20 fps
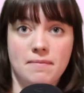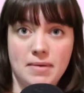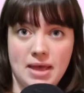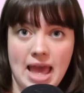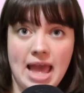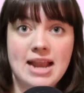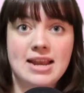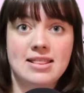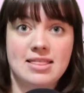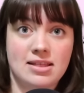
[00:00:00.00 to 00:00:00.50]

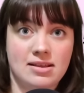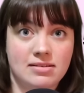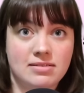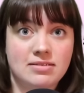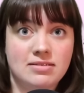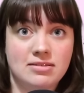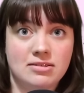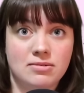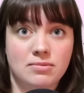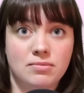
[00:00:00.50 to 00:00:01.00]
End
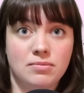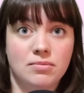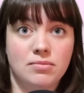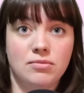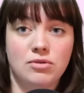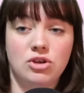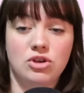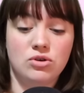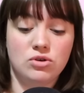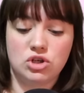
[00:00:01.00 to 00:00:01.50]
this.
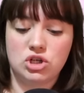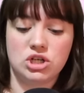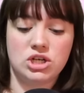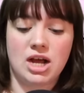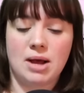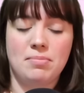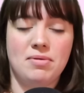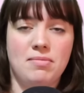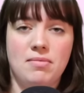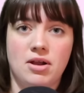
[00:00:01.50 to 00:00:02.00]
You should
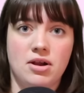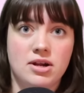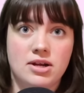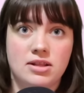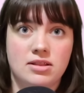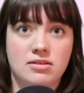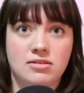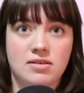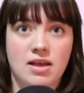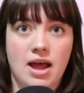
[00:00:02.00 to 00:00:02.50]
not be married
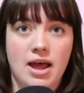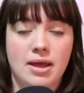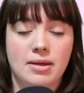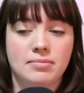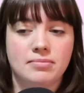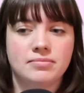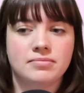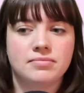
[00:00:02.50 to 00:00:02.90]
to this guy.